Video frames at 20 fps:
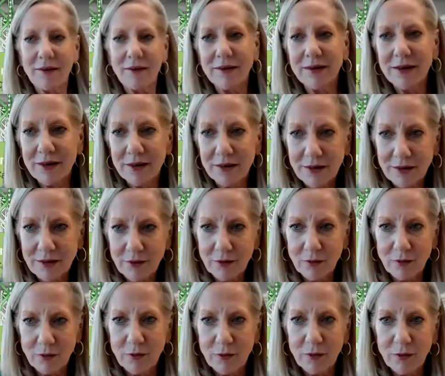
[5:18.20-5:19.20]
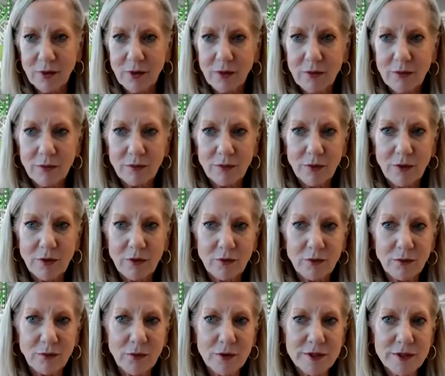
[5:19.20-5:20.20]
I would
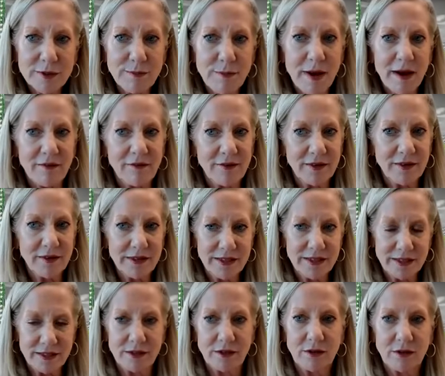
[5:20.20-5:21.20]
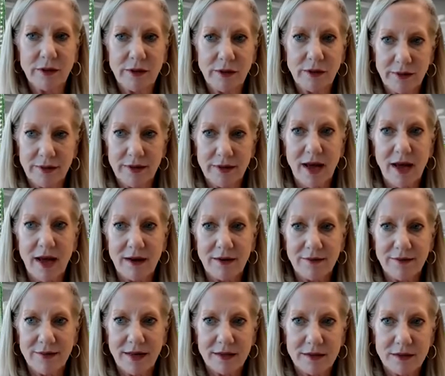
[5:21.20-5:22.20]
respectfully disagree with that,
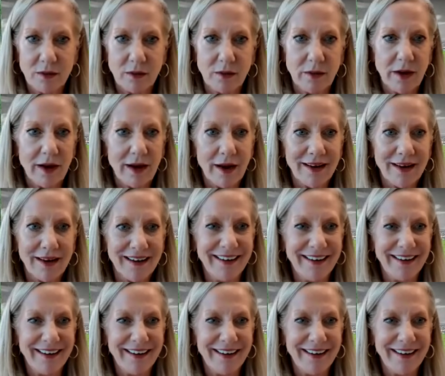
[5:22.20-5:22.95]
if that's okay.